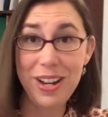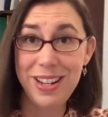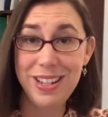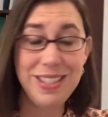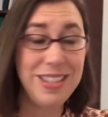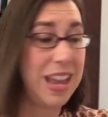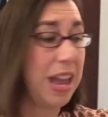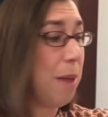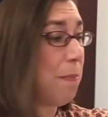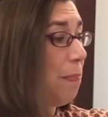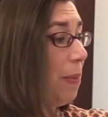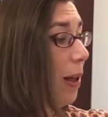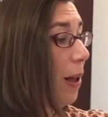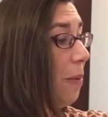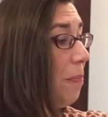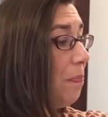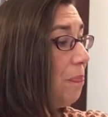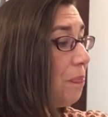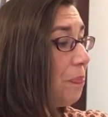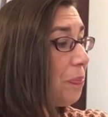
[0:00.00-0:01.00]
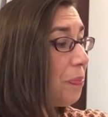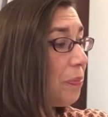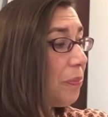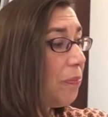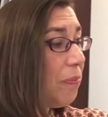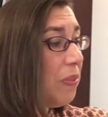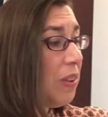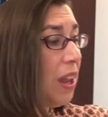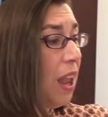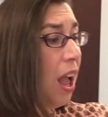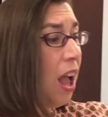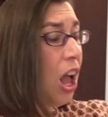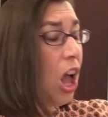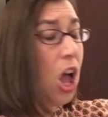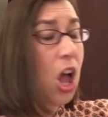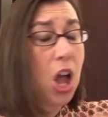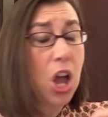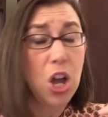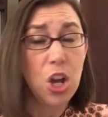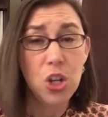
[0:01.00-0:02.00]
example.
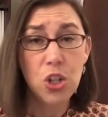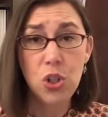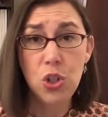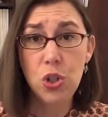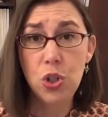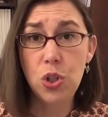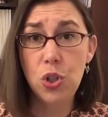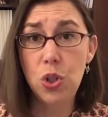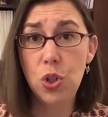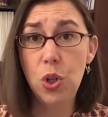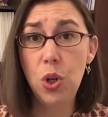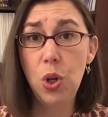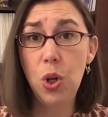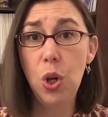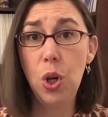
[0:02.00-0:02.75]
Schön